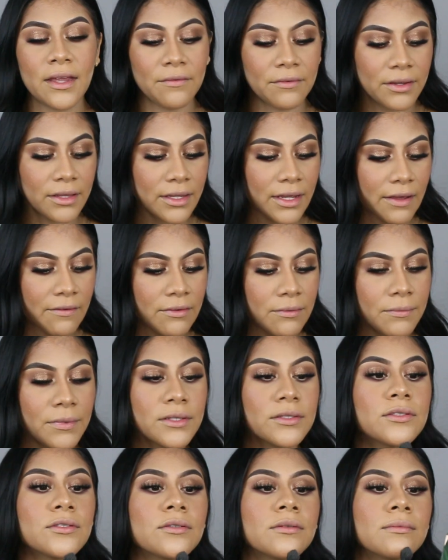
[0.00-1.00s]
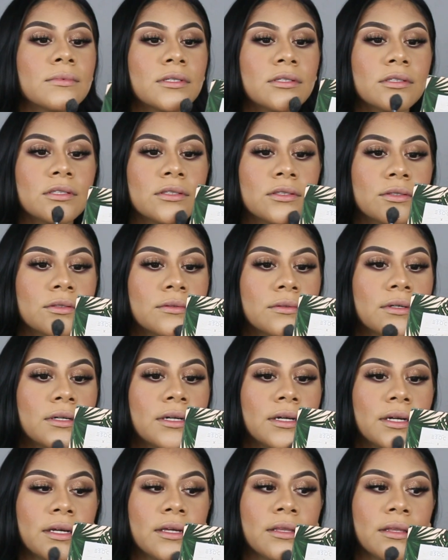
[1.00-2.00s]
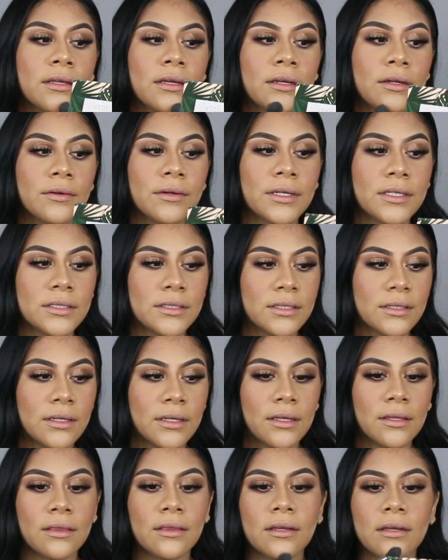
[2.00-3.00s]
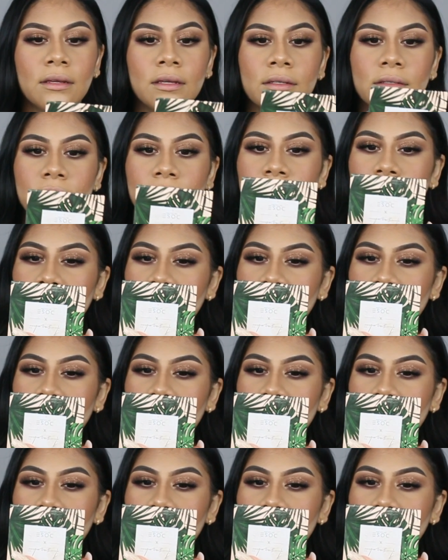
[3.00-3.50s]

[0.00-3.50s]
I really haven't been too much into highlight, creasing like that.